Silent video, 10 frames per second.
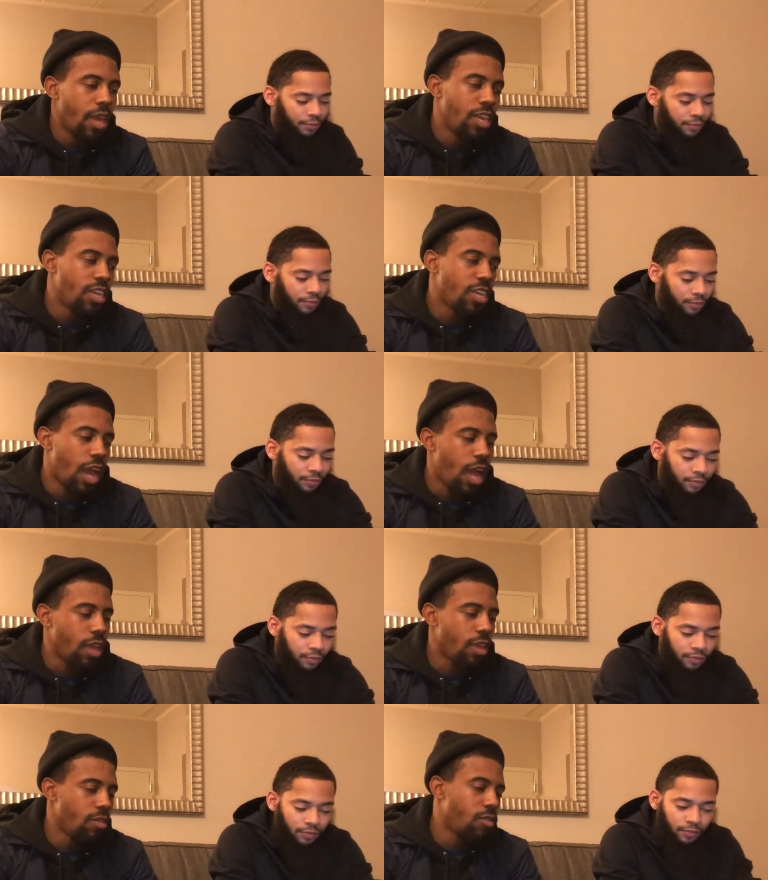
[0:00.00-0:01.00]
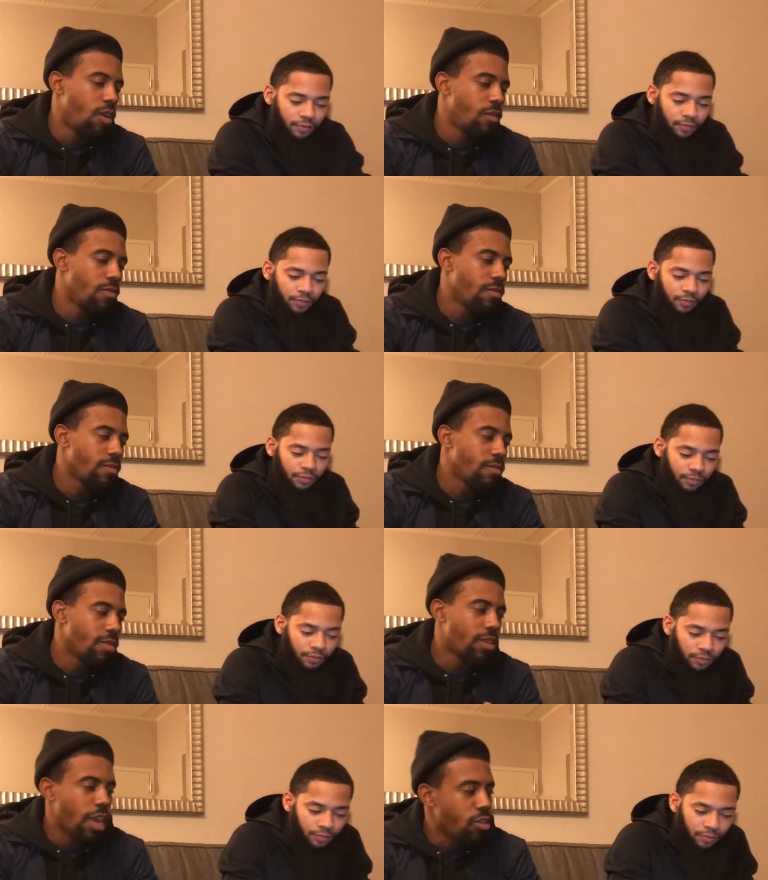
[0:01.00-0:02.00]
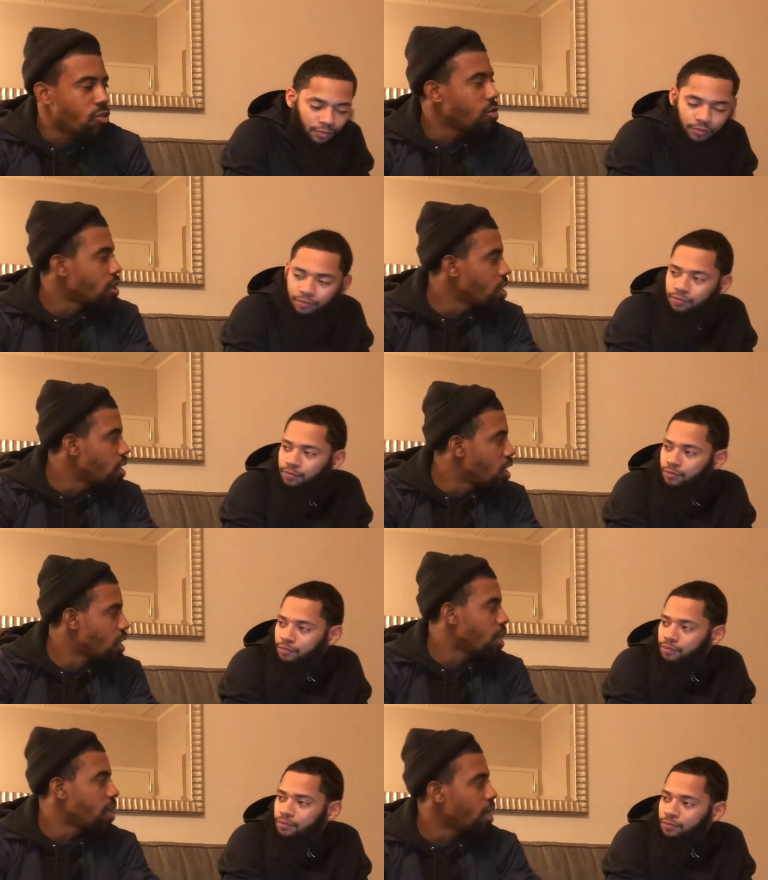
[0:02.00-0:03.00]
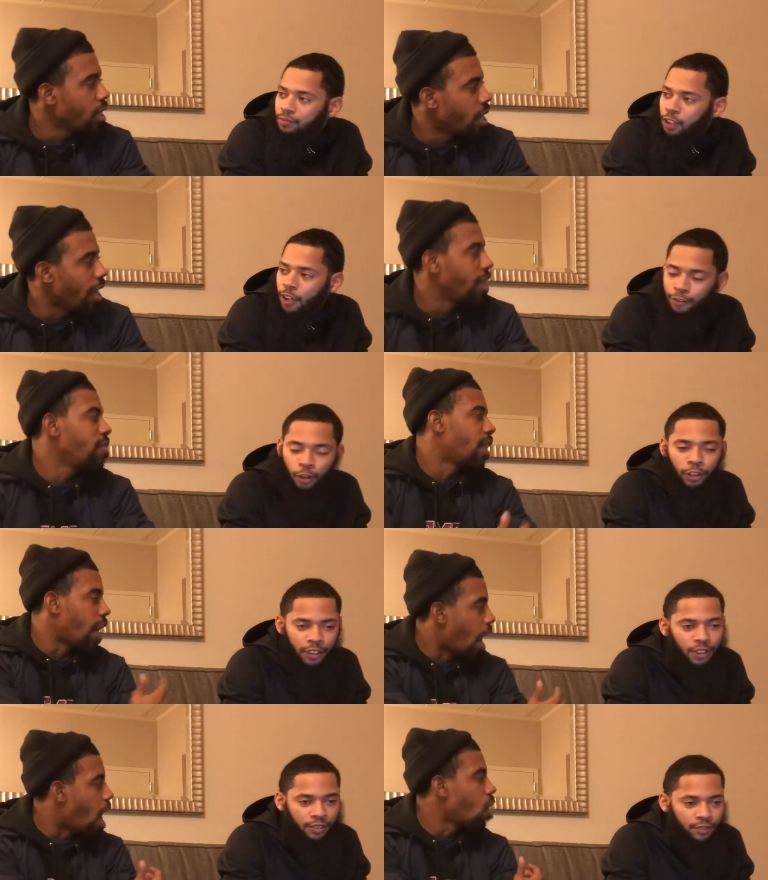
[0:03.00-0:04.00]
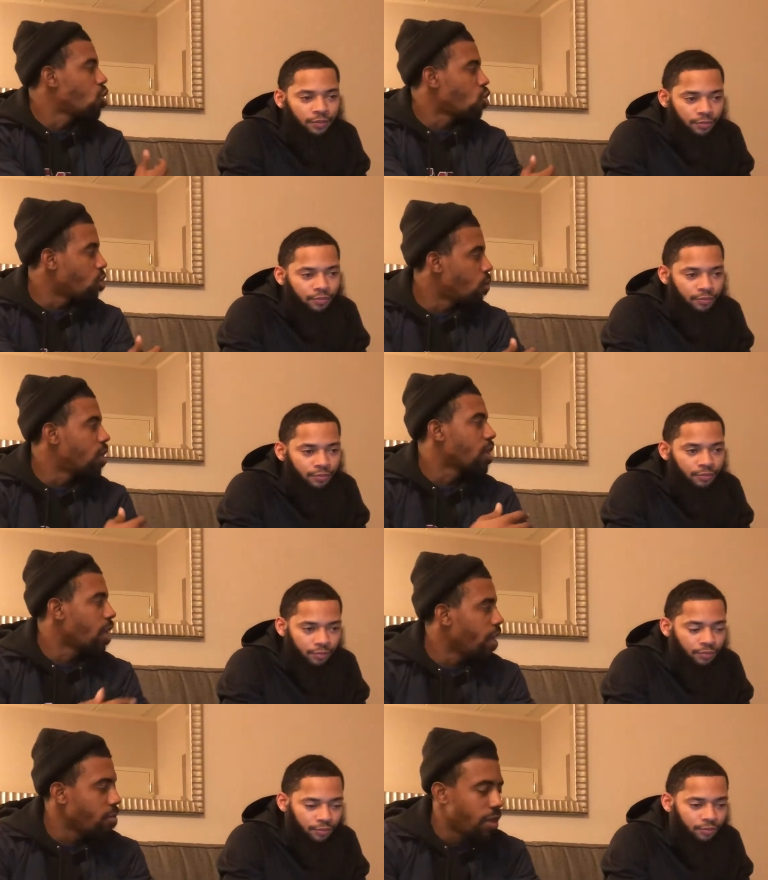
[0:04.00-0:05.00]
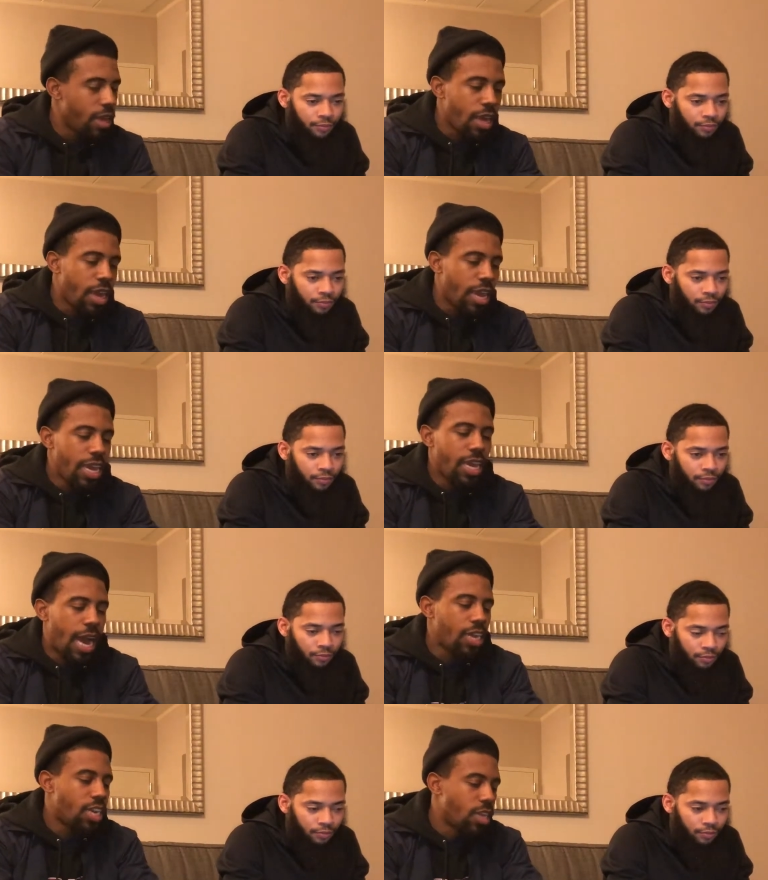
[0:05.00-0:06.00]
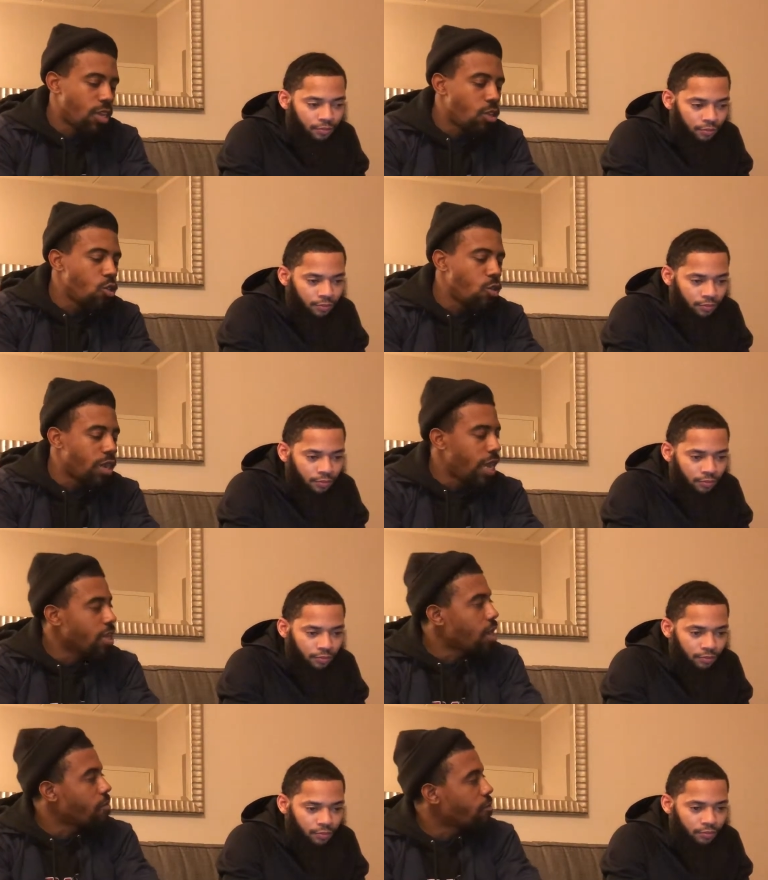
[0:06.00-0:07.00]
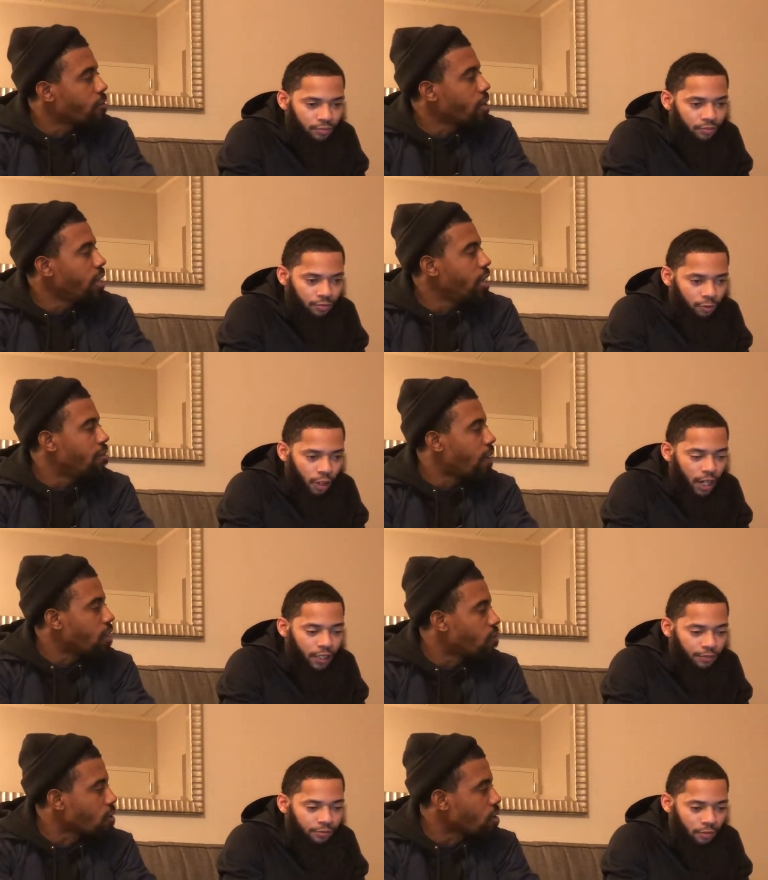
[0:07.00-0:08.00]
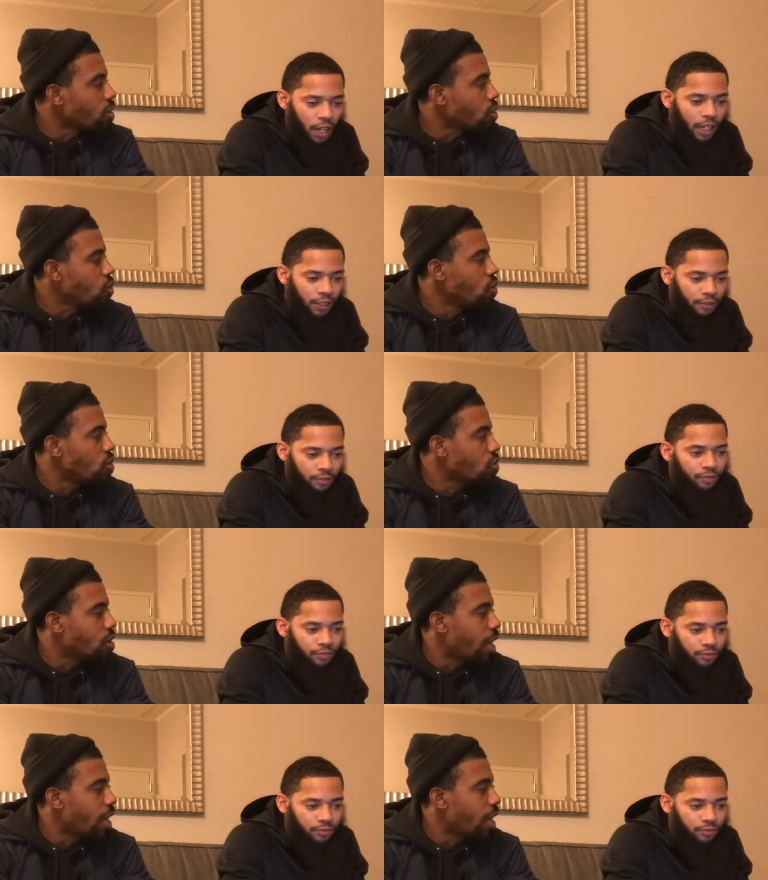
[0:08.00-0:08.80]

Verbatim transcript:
Speaker 1: It just uh, you know scheduling and shit like that. Like he like how our John was. Like mm-hmm, you saying mm-hmm. he mm-hmm. got shit to do on days I'm free and right, vice versa. Right, so it just was